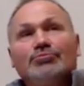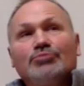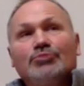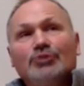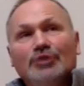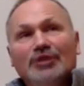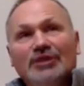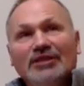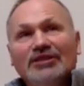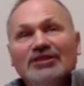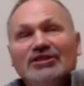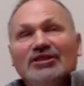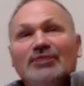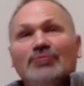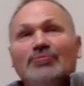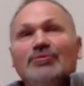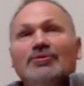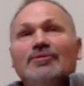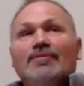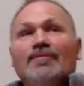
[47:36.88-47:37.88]
Pretty
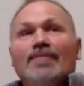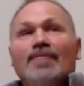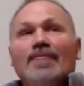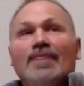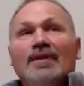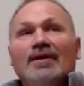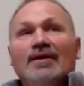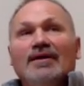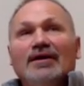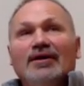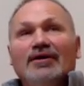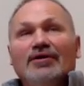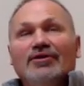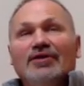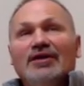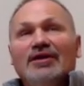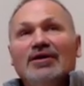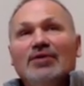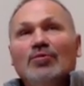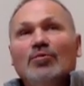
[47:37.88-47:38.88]
simple. Now you're
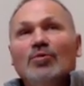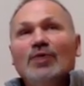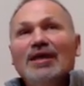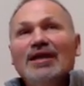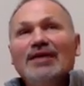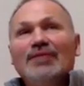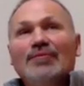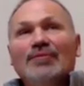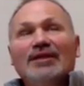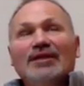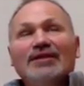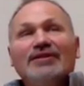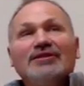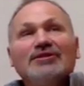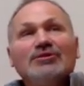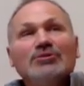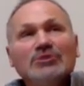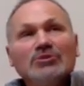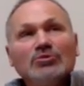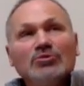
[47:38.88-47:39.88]
thinking, wait a minute,
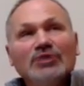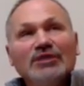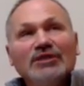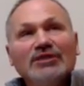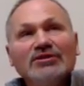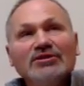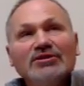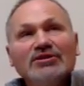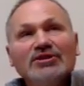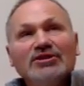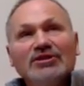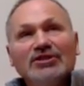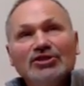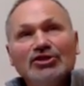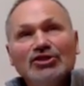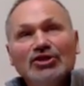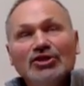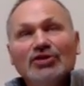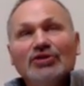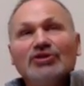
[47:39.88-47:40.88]
this was written to the
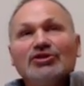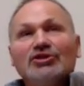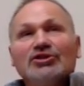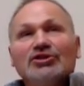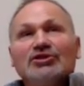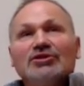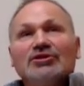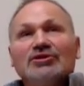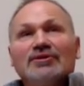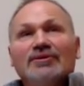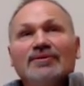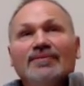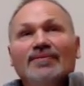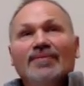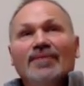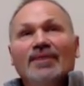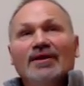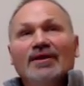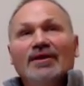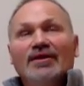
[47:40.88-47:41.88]
church.
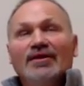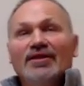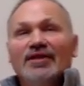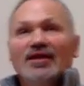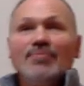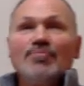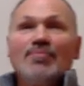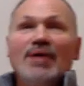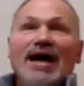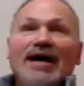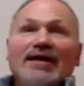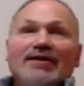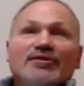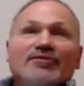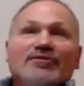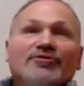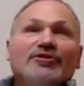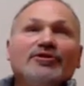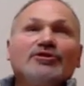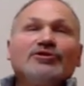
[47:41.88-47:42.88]
Think back to
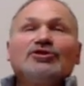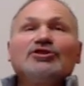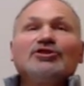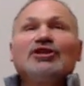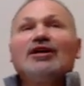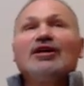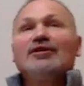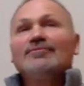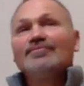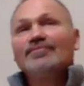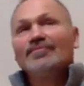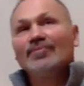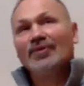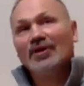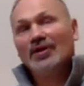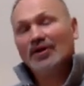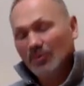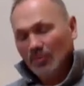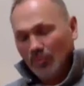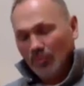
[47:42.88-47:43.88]
1 John.
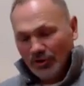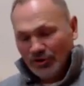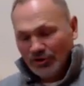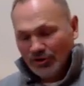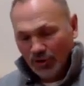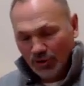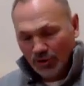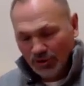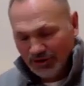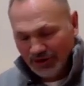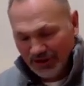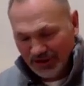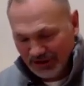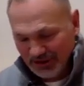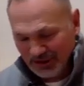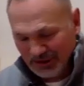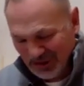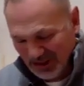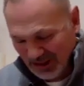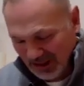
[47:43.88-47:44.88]
We're told, and this
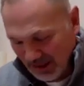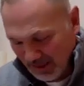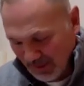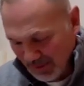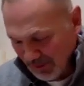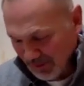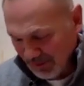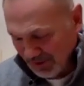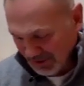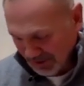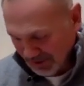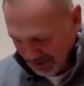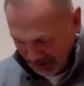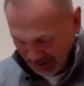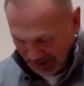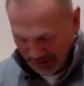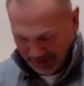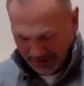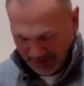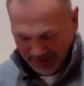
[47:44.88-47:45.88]
is going to come up in
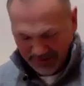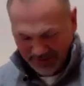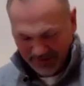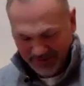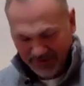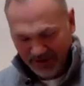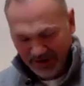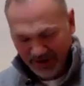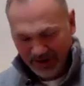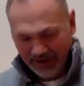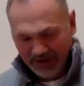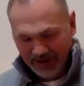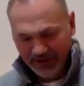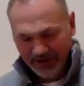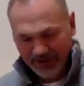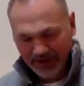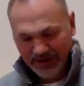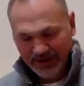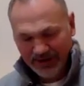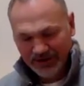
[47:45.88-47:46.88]
very
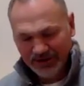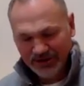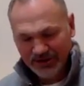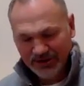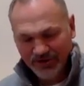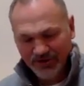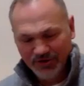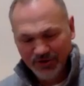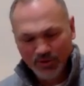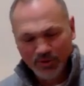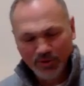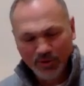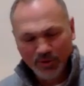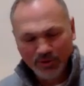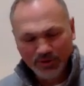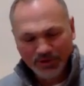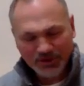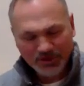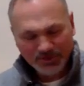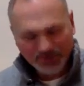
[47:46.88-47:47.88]
clearly in just a few
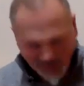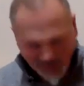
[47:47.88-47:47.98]
moments.